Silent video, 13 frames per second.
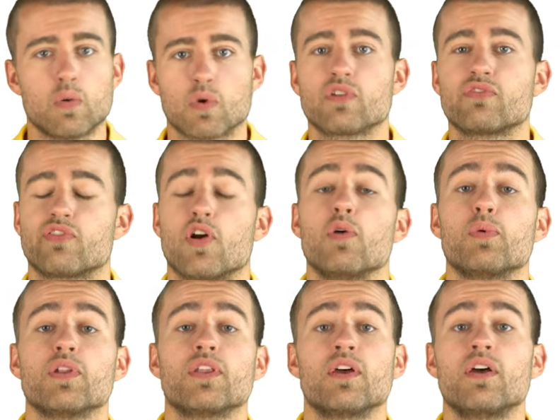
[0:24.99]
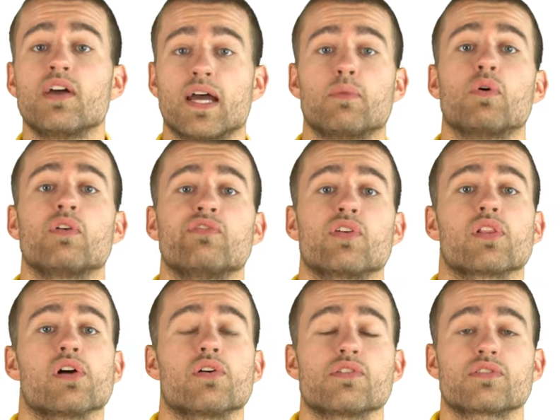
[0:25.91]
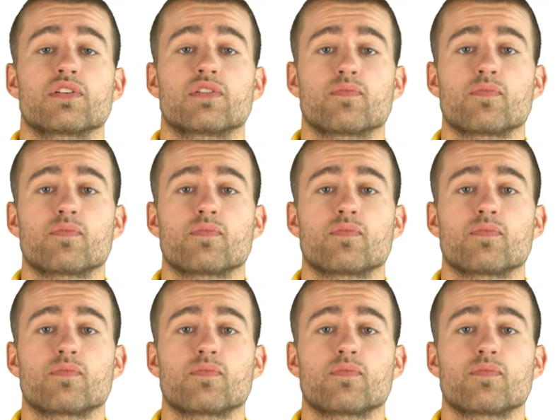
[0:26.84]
one for open and one for close.